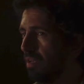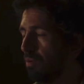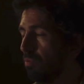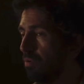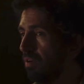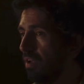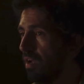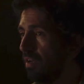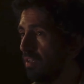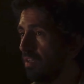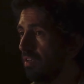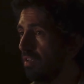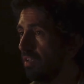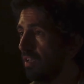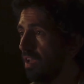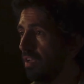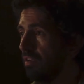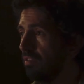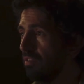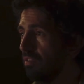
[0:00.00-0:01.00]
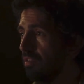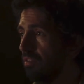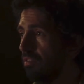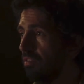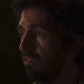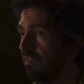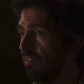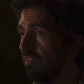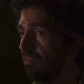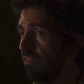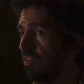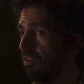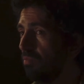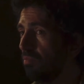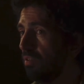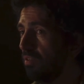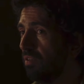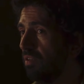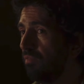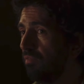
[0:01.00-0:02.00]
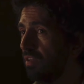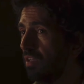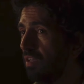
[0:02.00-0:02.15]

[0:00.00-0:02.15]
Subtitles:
People looked at him in awe because